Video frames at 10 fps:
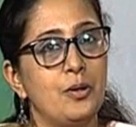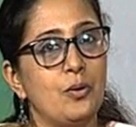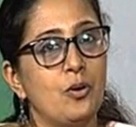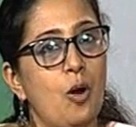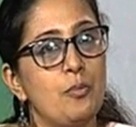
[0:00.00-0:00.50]

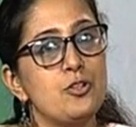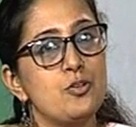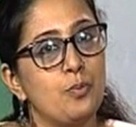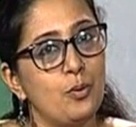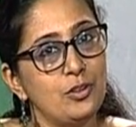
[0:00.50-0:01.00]
you know,
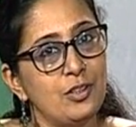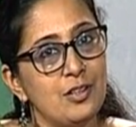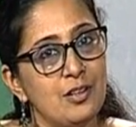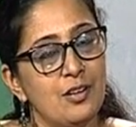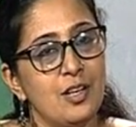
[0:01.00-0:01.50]
common to both
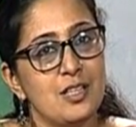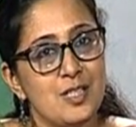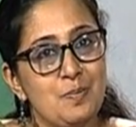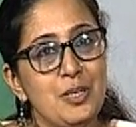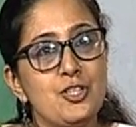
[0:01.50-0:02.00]
her
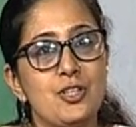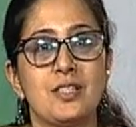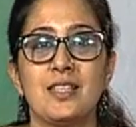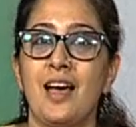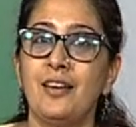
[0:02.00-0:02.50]

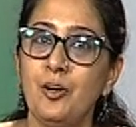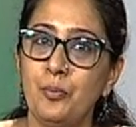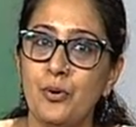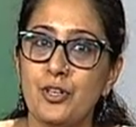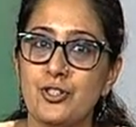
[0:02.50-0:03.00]
speeches and
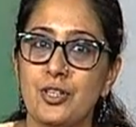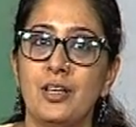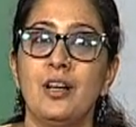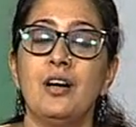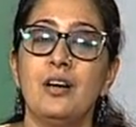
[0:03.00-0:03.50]
her
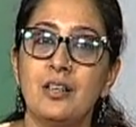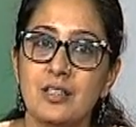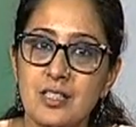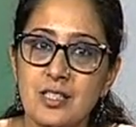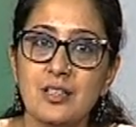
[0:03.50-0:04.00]
poetry, her
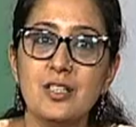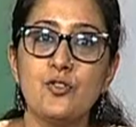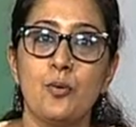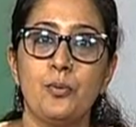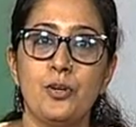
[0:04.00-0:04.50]

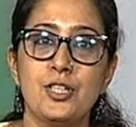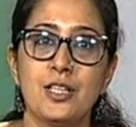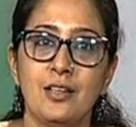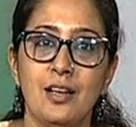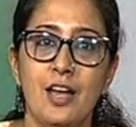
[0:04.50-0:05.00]
concerns from
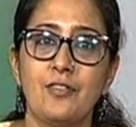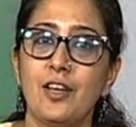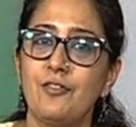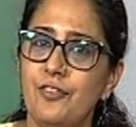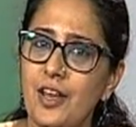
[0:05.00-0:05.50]
political
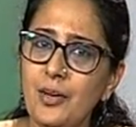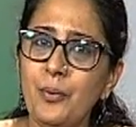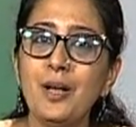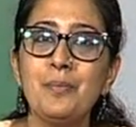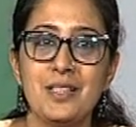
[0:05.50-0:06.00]
life can
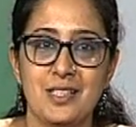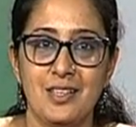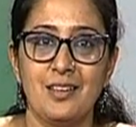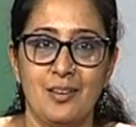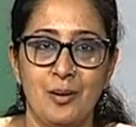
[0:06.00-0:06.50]
very well be
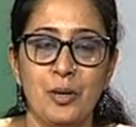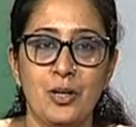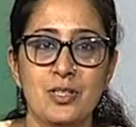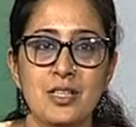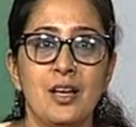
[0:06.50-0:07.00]
seen here
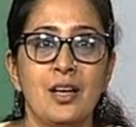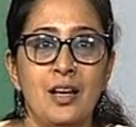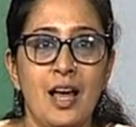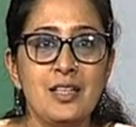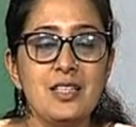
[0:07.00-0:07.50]
because
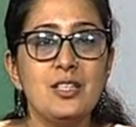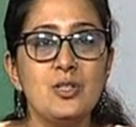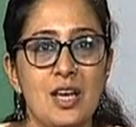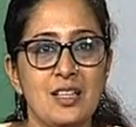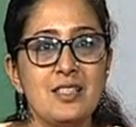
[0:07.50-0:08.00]

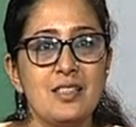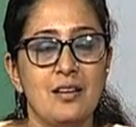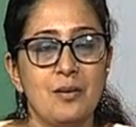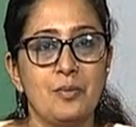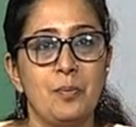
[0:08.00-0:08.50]

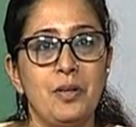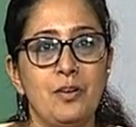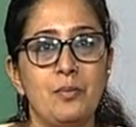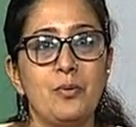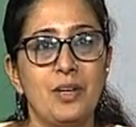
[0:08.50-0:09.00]
1910s, the
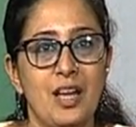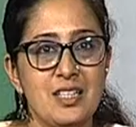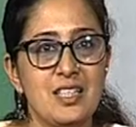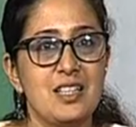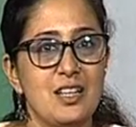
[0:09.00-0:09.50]
period between
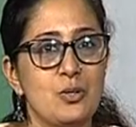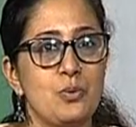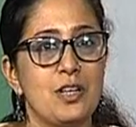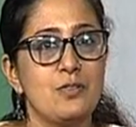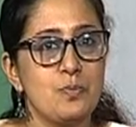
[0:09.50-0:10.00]
1910
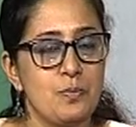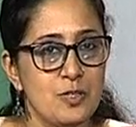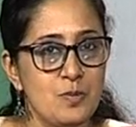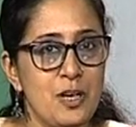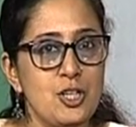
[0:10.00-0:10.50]
to 20,
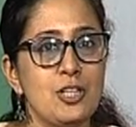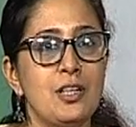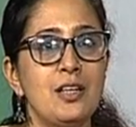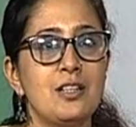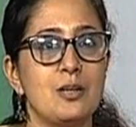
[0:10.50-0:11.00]

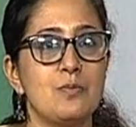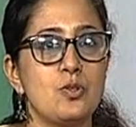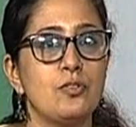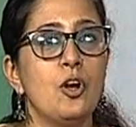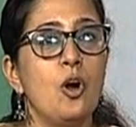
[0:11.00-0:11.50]
especially in
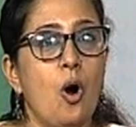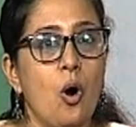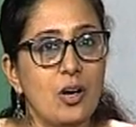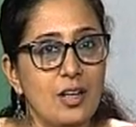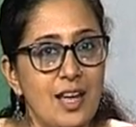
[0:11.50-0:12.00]
terms of
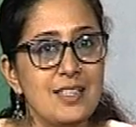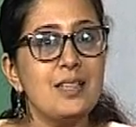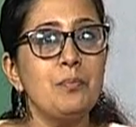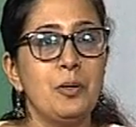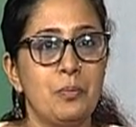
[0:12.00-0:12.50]

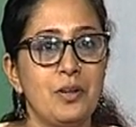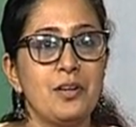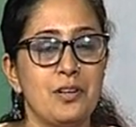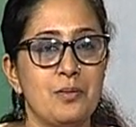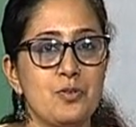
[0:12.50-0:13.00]
organizing
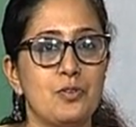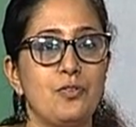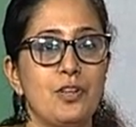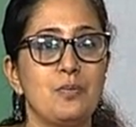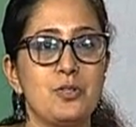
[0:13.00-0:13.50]
people in terms of
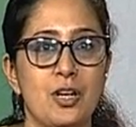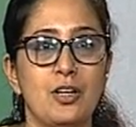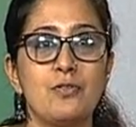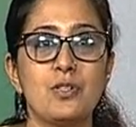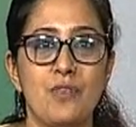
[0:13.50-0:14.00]
the freedom
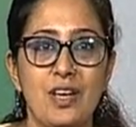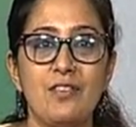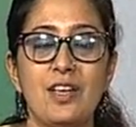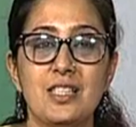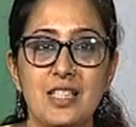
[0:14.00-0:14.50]
struggle was
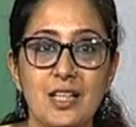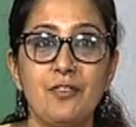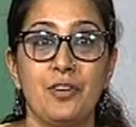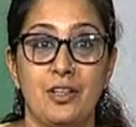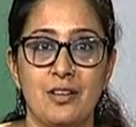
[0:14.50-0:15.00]
very, very
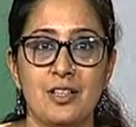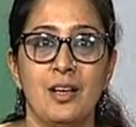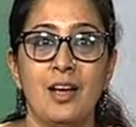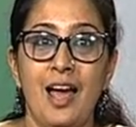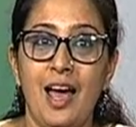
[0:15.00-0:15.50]
significant.
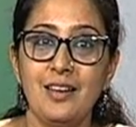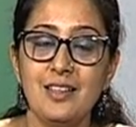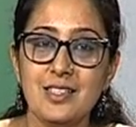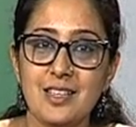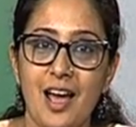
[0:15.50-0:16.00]

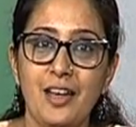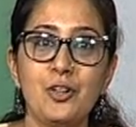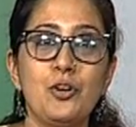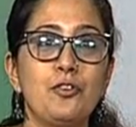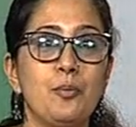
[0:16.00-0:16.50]
And this
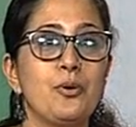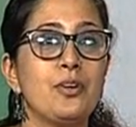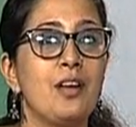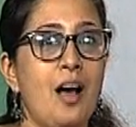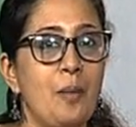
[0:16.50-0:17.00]
idea of
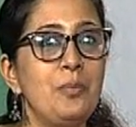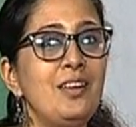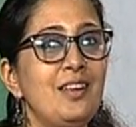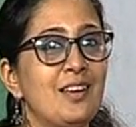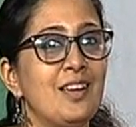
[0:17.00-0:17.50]
communal
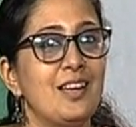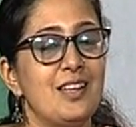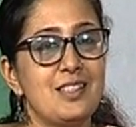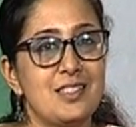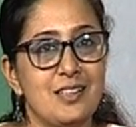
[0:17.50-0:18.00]
harmony
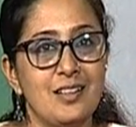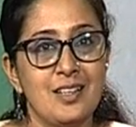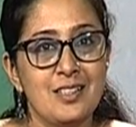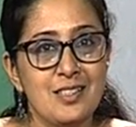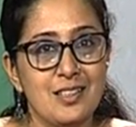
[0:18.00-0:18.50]
is,
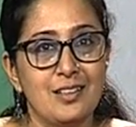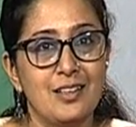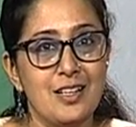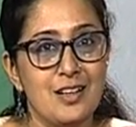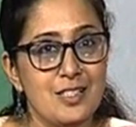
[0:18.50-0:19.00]
is
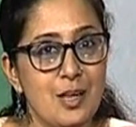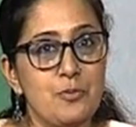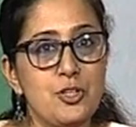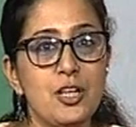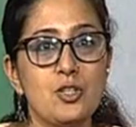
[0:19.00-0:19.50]
a
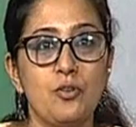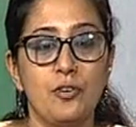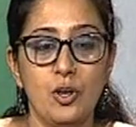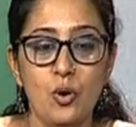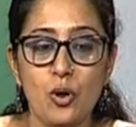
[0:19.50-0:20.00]
subject
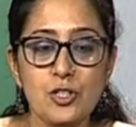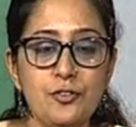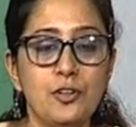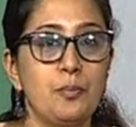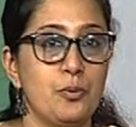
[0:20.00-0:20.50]
of a
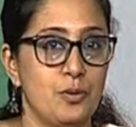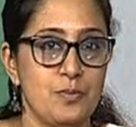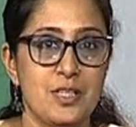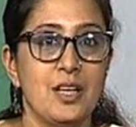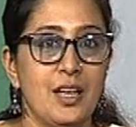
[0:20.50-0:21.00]
lot of her
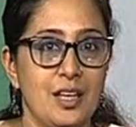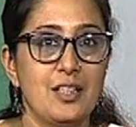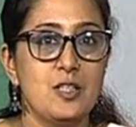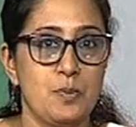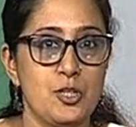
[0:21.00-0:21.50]
poems
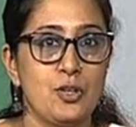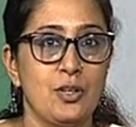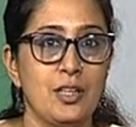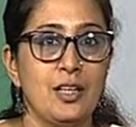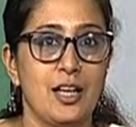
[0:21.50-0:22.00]
in this
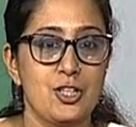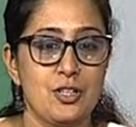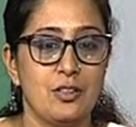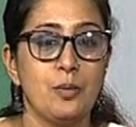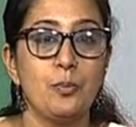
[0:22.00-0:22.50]
particular
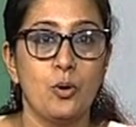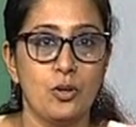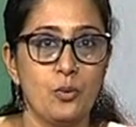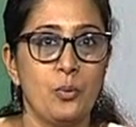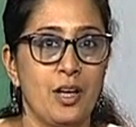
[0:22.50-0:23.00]
collection, The
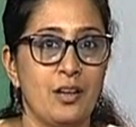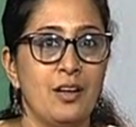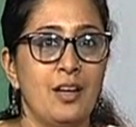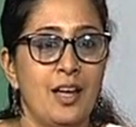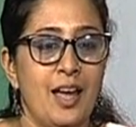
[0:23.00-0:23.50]
Broken
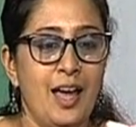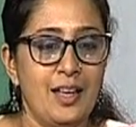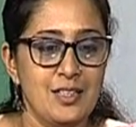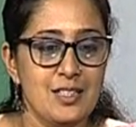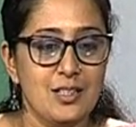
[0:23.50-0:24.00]
Wing
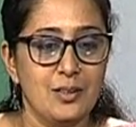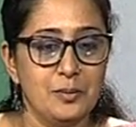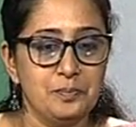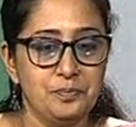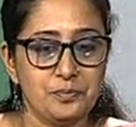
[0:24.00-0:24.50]
and
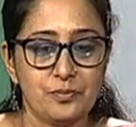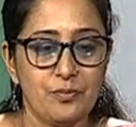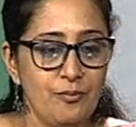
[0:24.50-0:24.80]
um,